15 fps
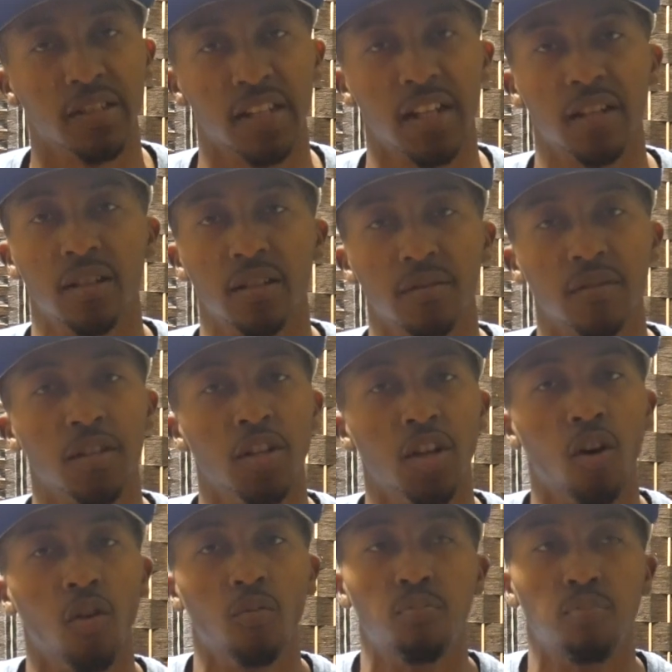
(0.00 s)
that you
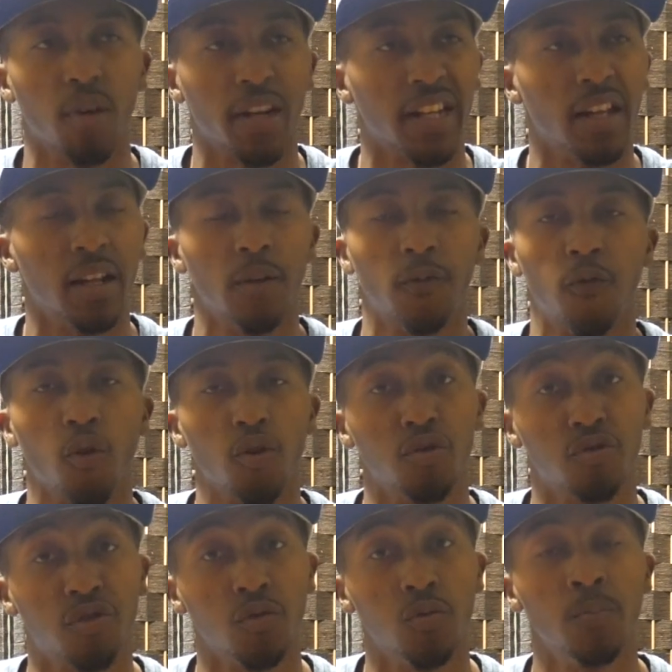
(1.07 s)
know, bring that up for you
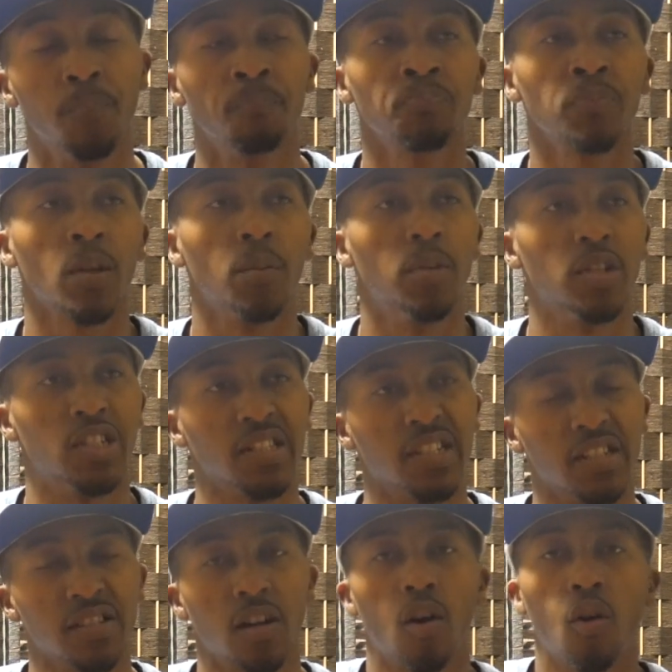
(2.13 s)
too, but just
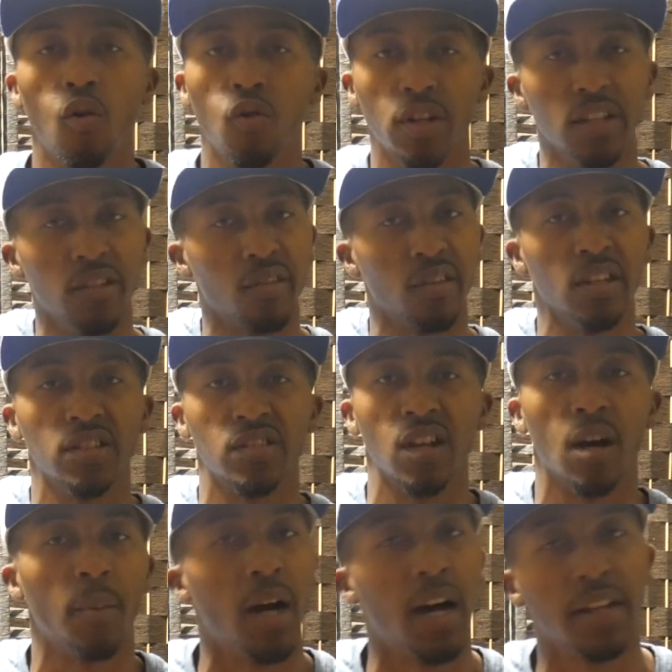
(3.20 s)
as a whole, these
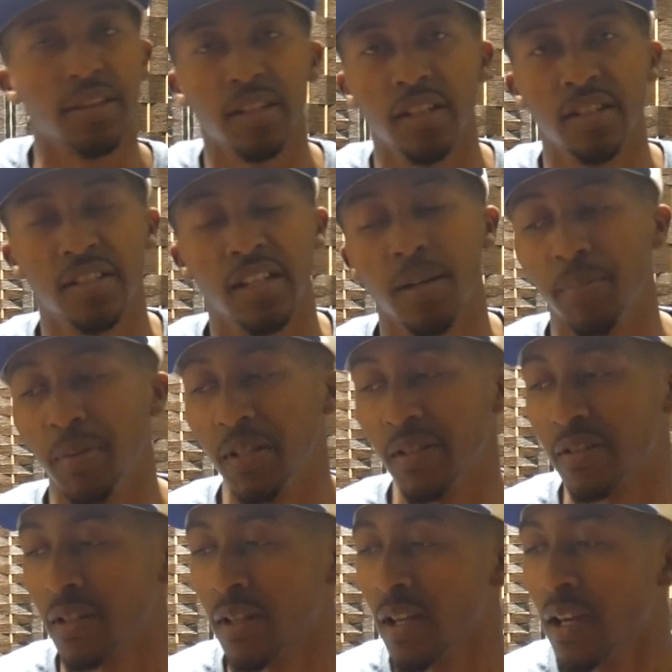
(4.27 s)
Yamaha things, they're
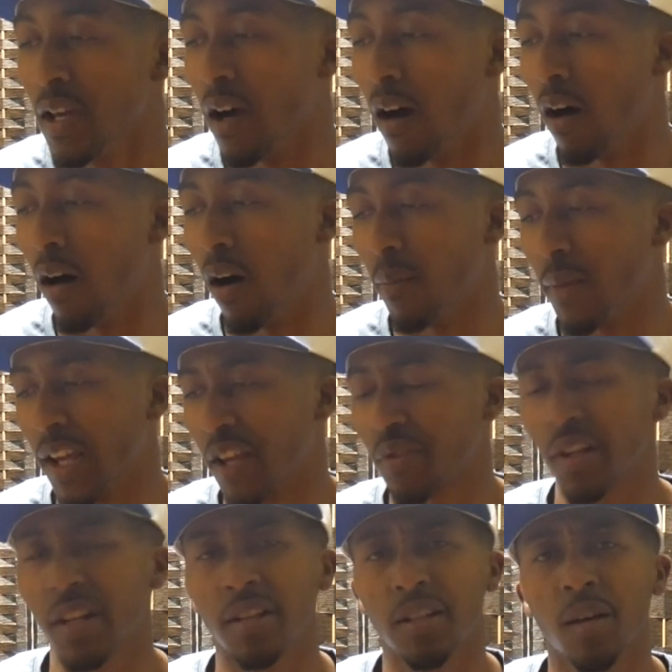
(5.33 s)
beast. Like I
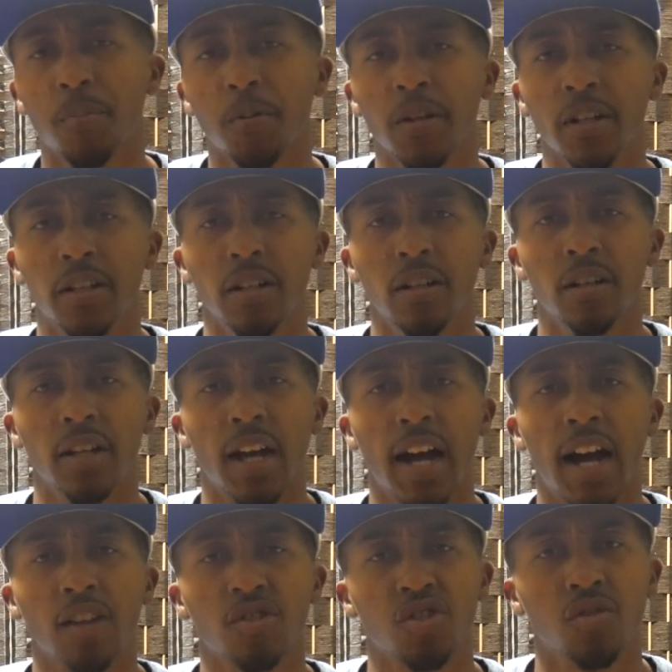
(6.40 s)
said, they're pretty good.
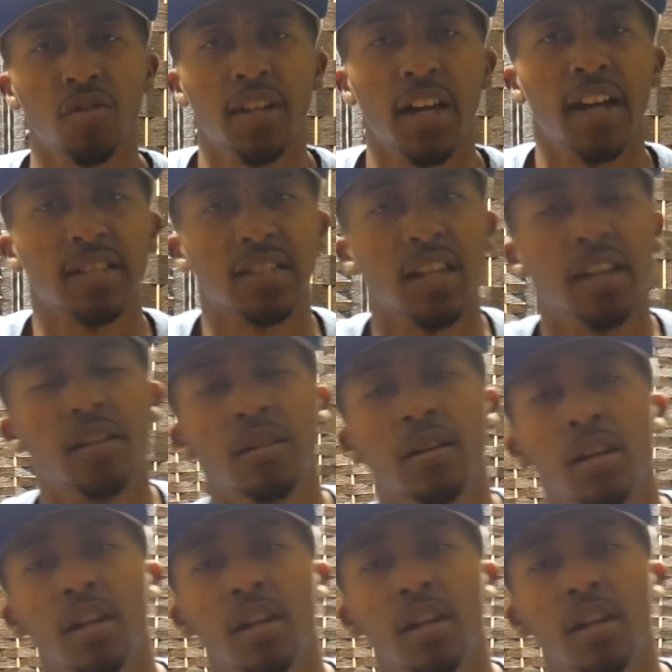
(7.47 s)
I'll show you guys later